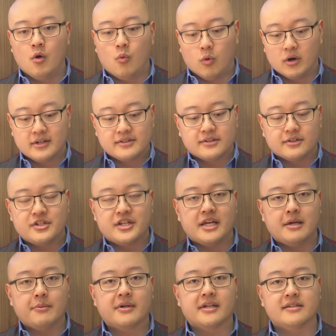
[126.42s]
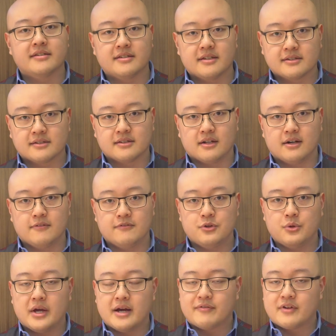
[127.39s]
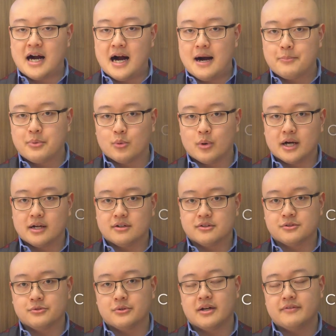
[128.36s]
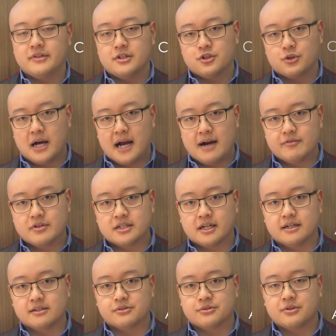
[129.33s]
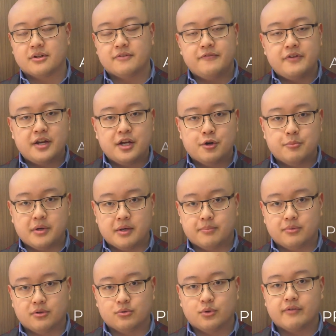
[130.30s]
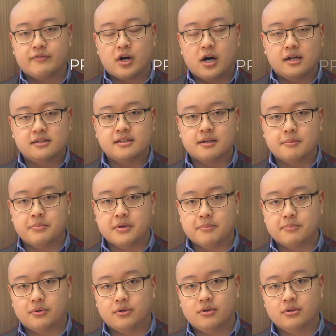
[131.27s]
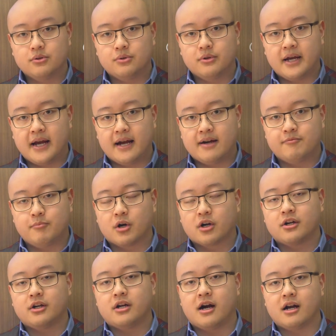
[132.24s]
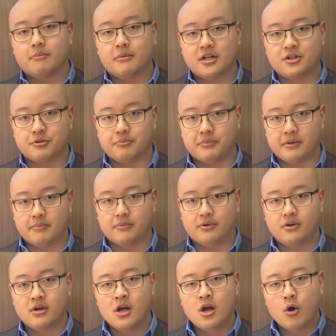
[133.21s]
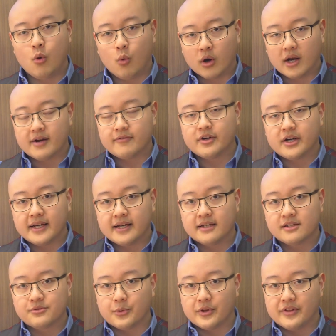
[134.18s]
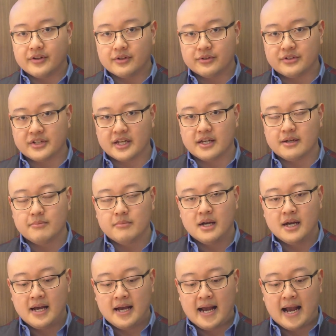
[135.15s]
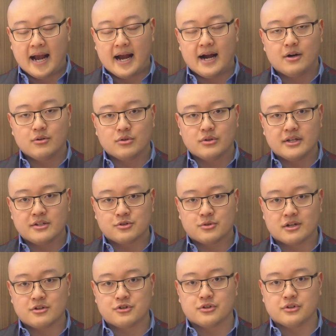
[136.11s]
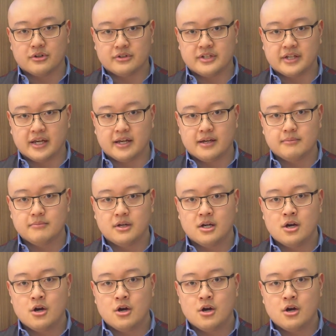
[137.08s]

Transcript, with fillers: What does the team consist of? Do they have copywriters? Do they have digital advertisers? Do they have video people? Do they have content people? Do they have marketing automation people? Whatever it is within the team, how do they structure their team?